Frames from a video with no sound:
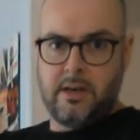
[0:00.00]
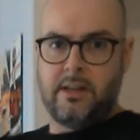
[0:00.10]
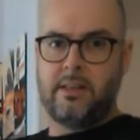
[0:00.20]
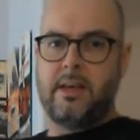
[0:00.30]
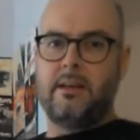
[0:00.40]

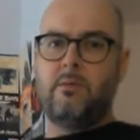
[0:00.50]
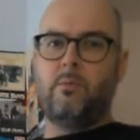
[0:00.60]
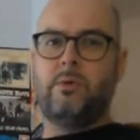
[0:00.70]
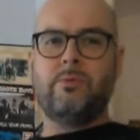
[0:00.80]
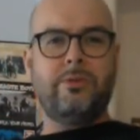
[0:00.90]
that
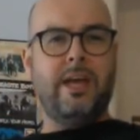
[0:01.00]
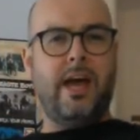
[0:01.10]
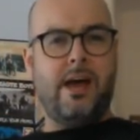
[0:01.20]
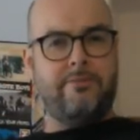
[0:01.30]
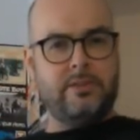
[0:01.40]
we really
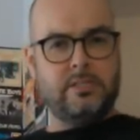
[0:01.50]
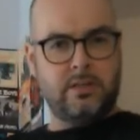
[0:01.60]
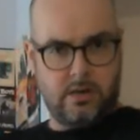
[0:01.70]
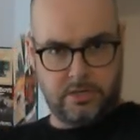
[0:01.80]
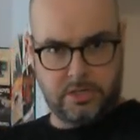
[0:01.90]
haven't
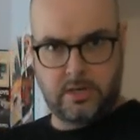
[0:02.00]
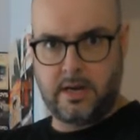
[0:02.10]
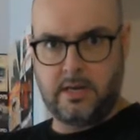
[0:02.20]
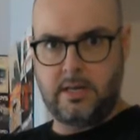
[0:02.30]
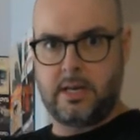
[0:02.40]
touched
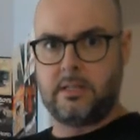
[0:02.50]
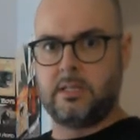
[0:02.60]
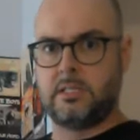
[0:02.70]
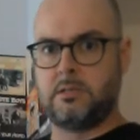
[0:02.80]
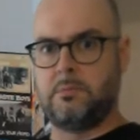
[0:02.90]
on yet
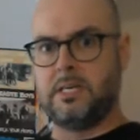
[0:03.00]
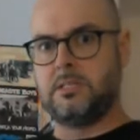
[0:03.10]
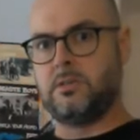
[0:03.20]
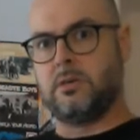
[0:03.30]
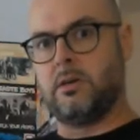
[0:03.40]
this
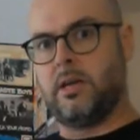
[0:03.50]
semester,